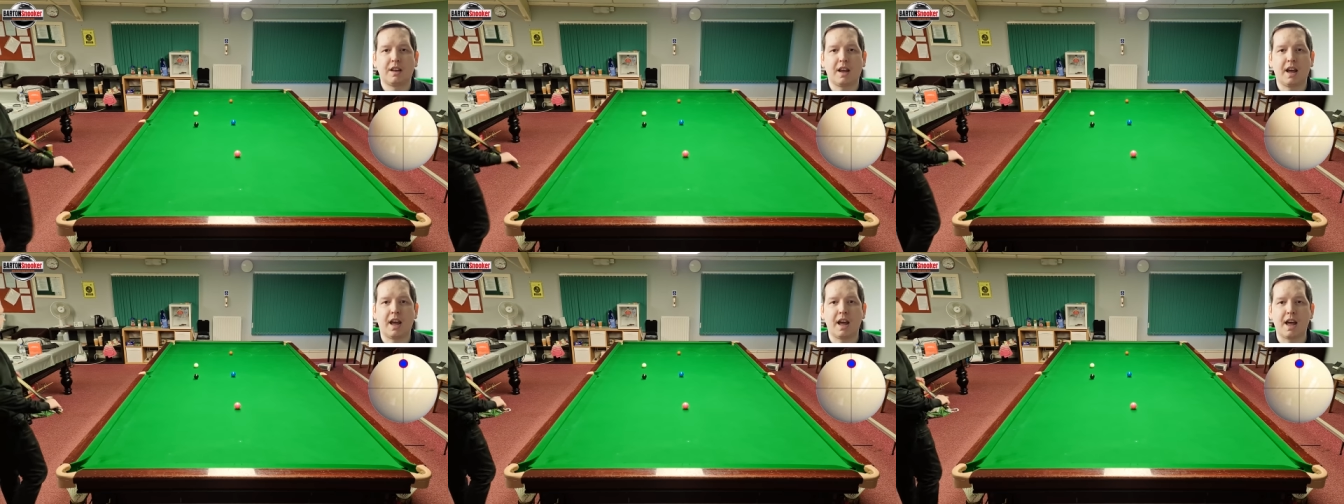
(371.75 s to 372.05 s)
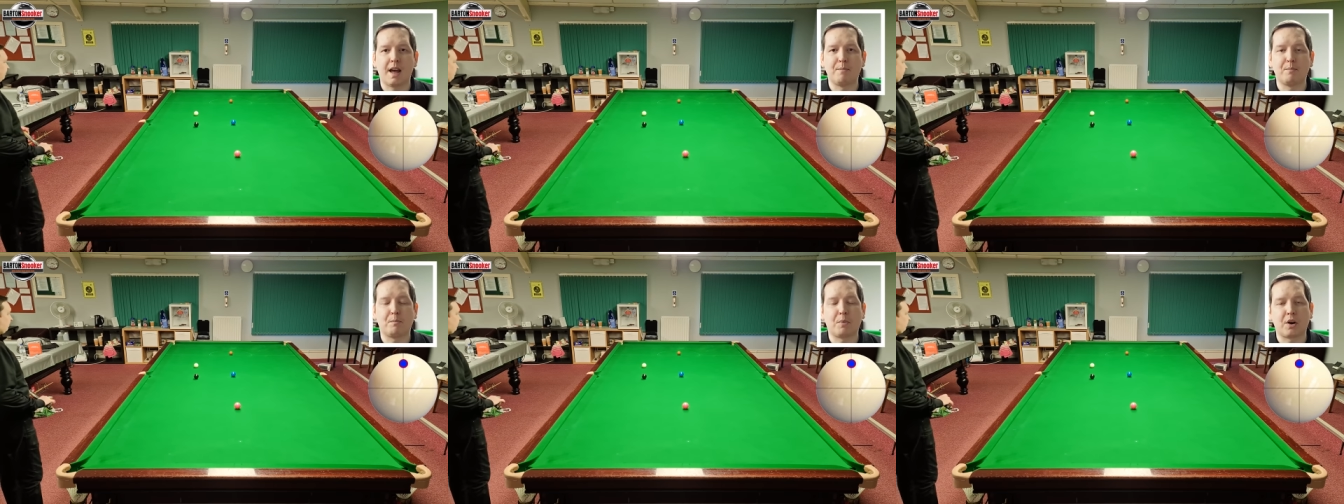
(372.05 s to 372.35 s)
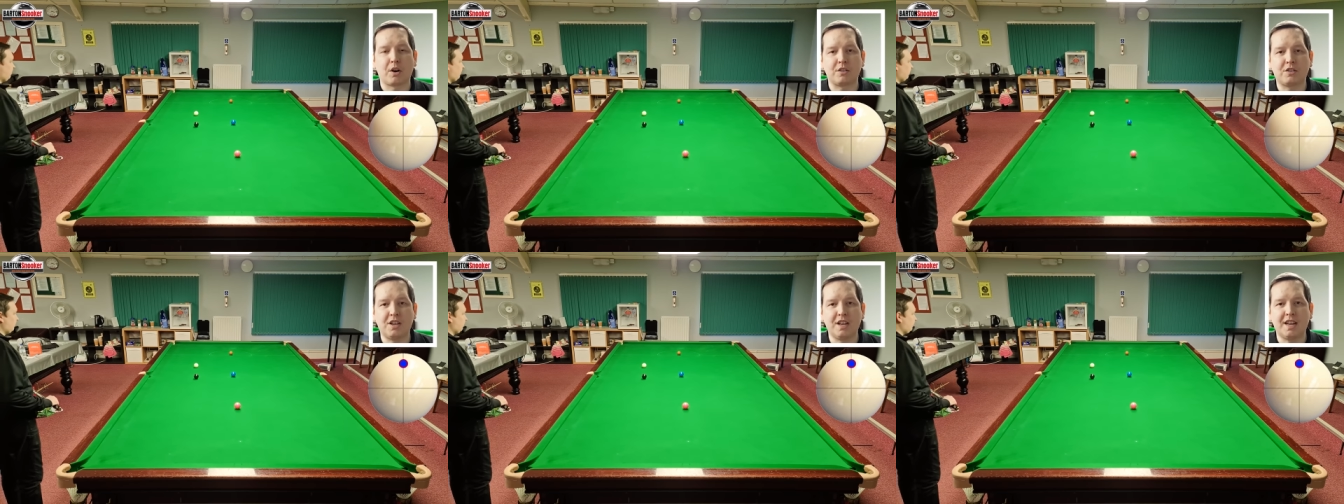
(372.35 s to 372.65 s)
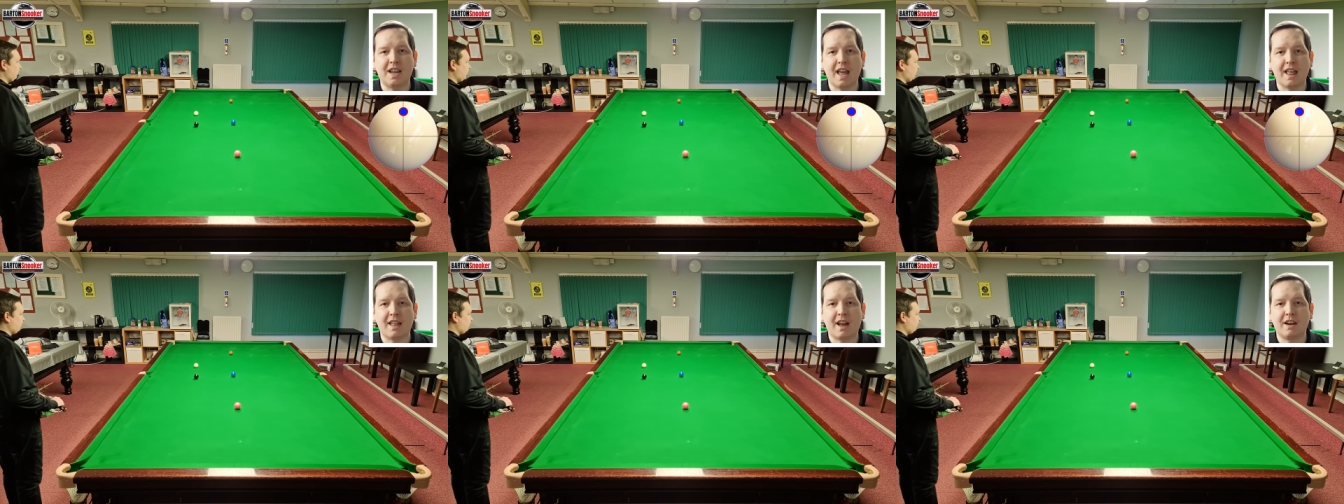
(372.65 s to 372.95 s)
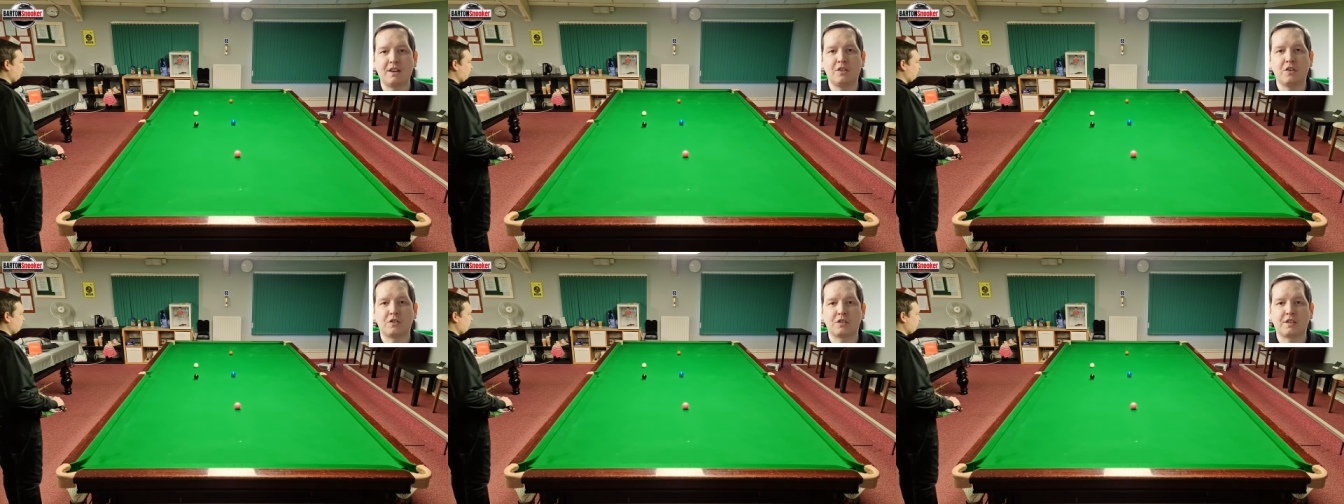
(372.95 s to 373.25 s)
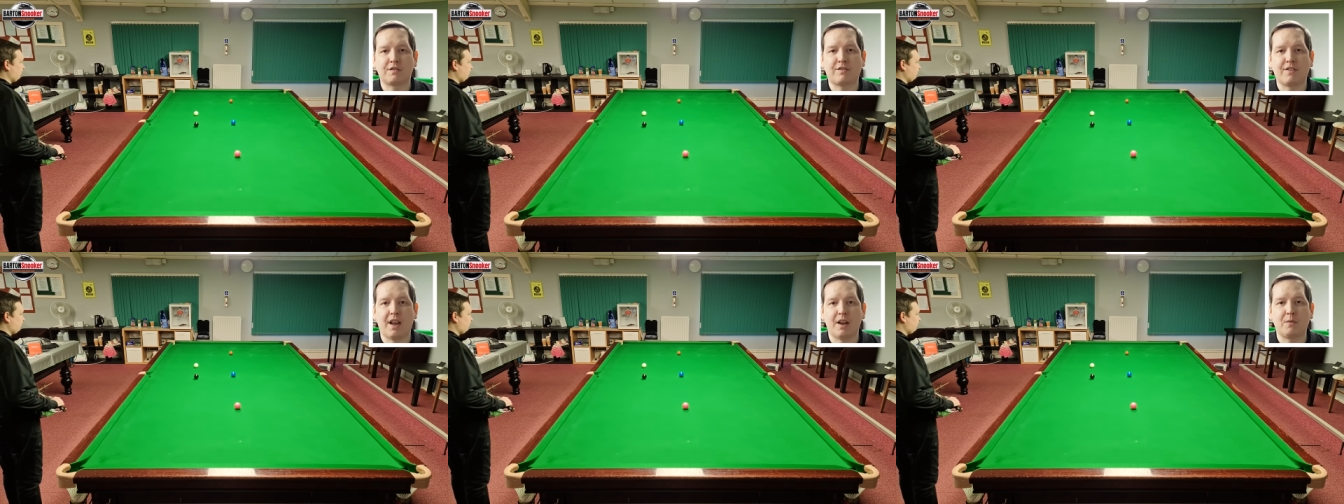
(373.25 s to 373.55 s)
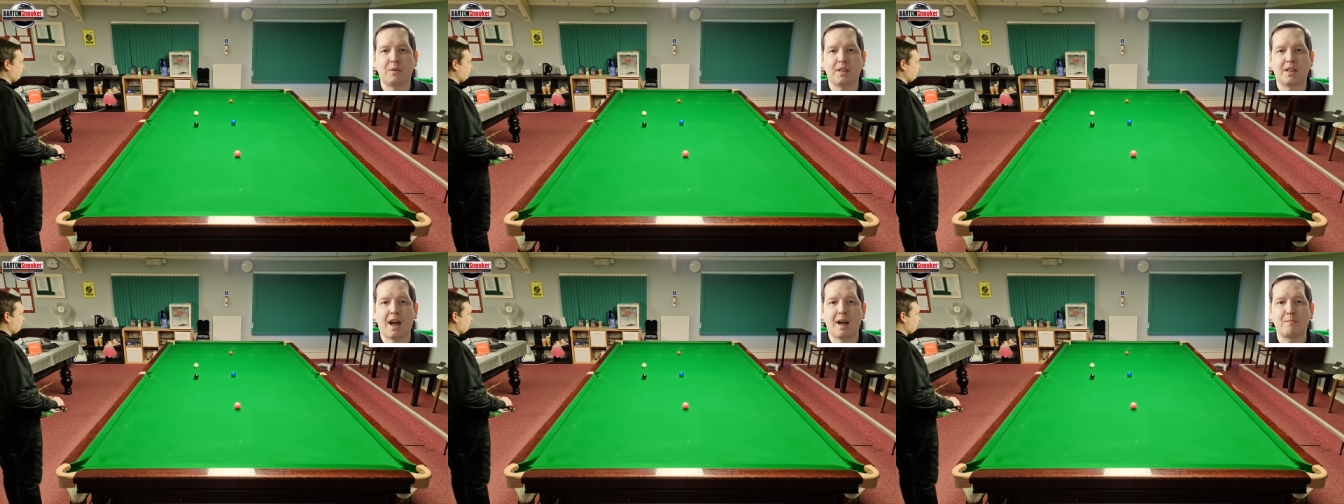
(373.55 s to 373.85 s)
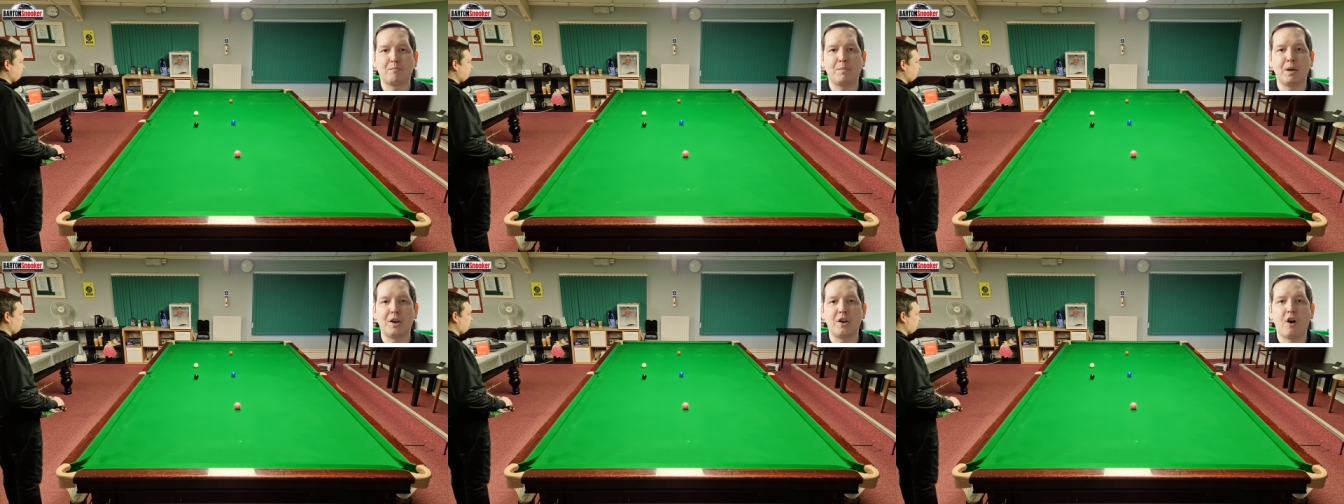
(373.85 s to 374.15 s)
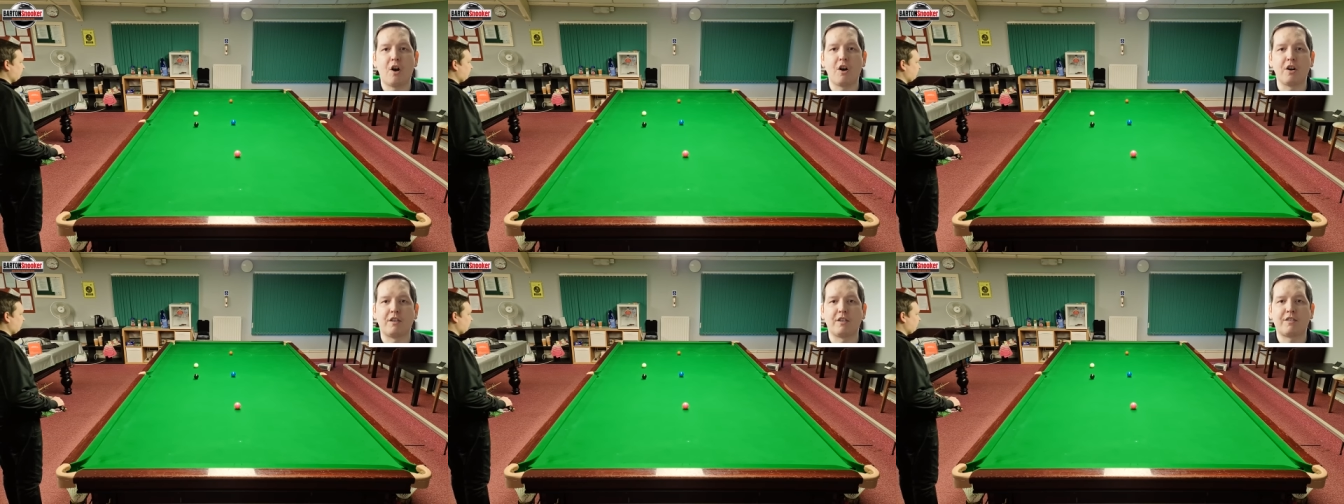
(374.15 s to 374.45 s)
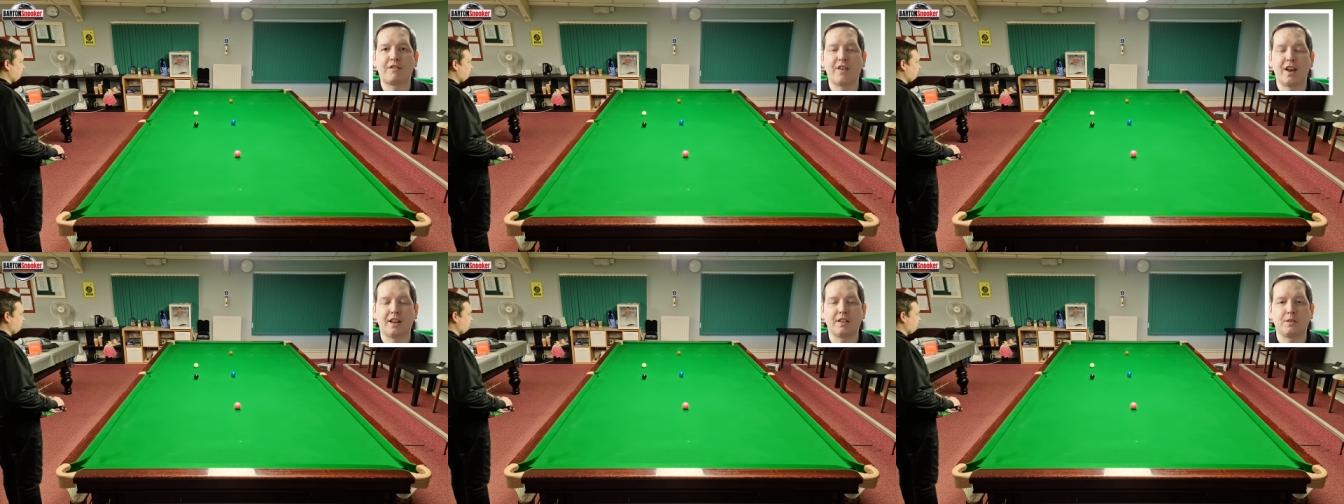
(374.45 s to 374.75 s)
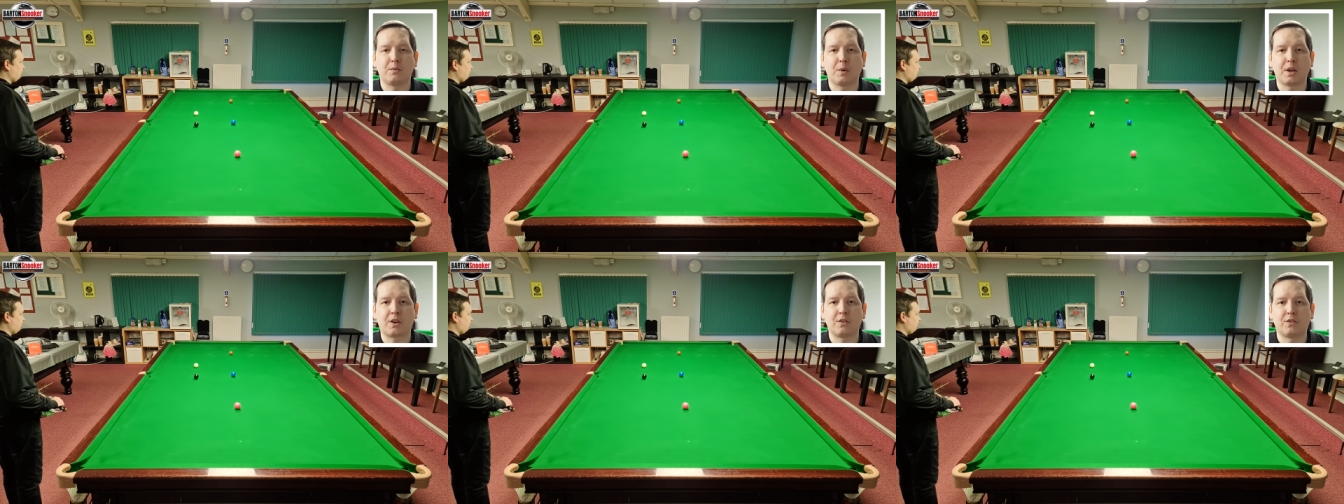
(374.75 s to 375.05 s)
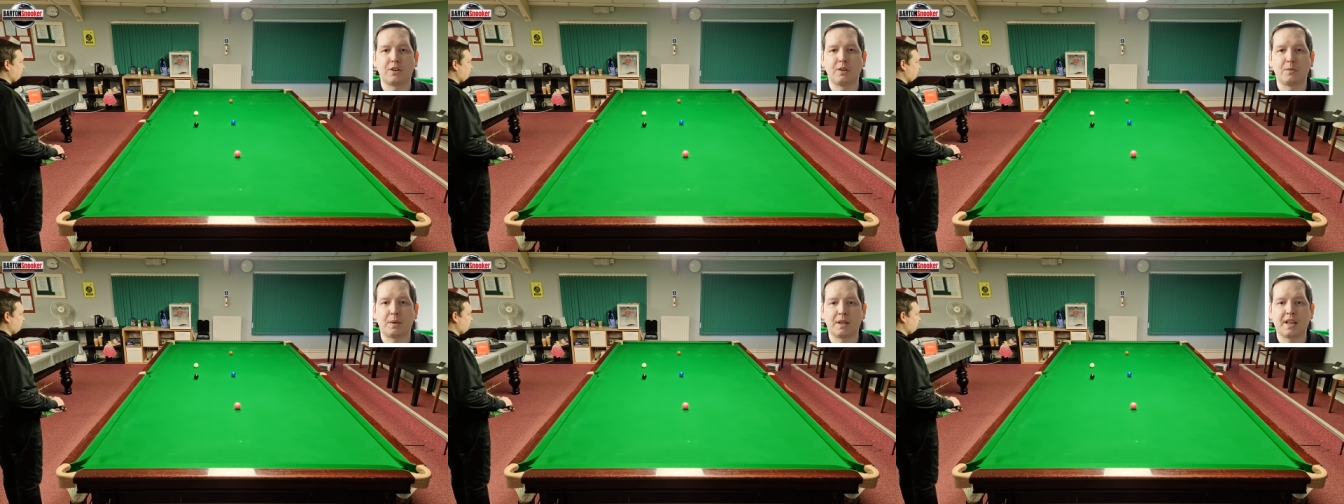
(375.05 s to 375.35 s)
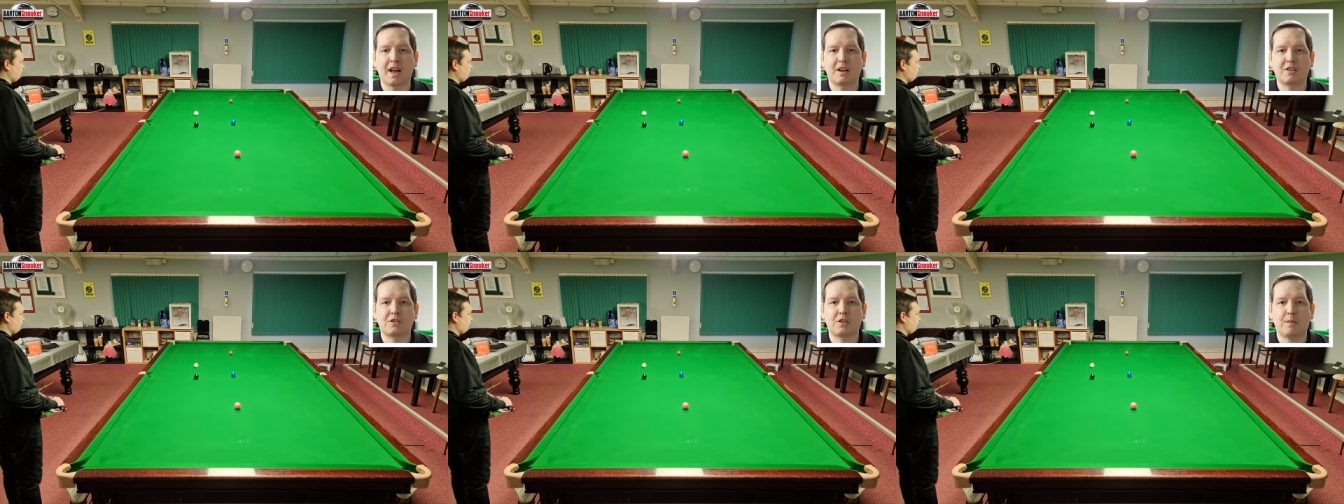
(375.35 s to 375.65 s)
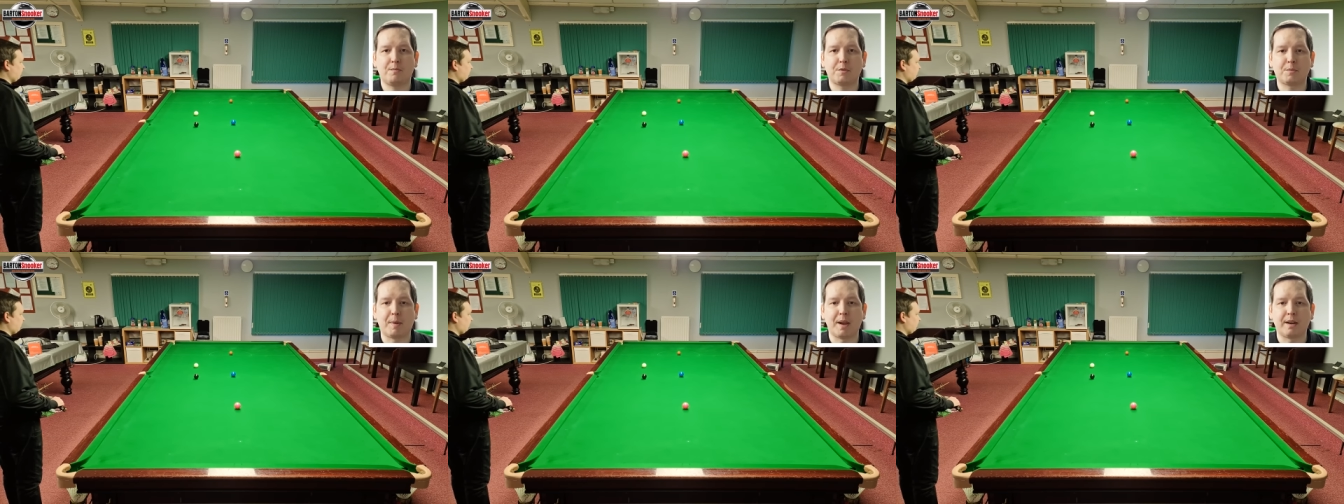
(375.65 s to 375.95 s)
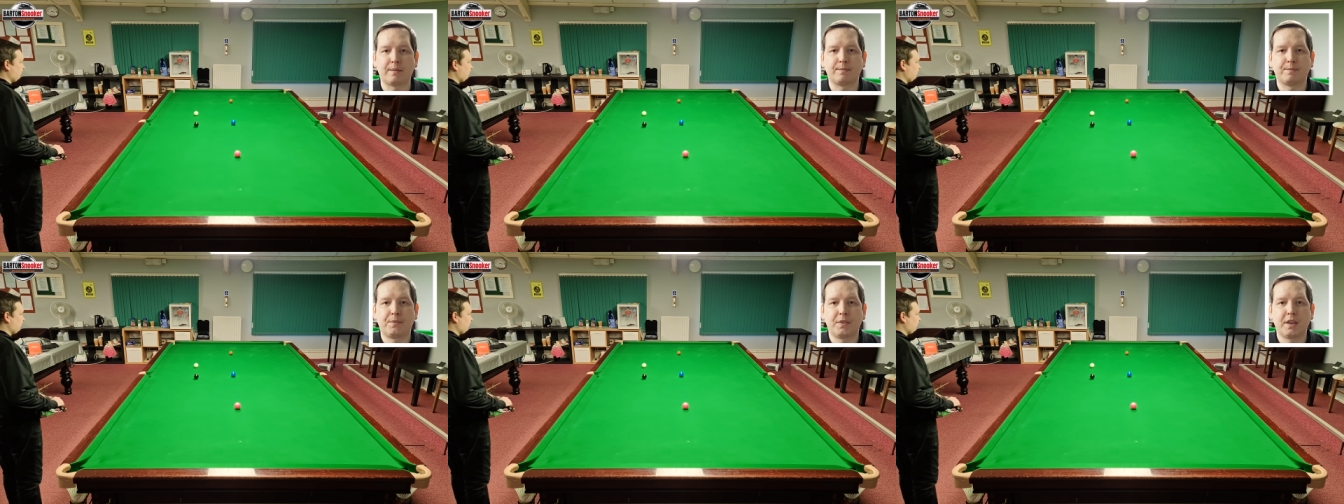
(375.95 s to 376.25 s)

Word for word: But I did get that nice effect with that banana effect that we call it with that topspin.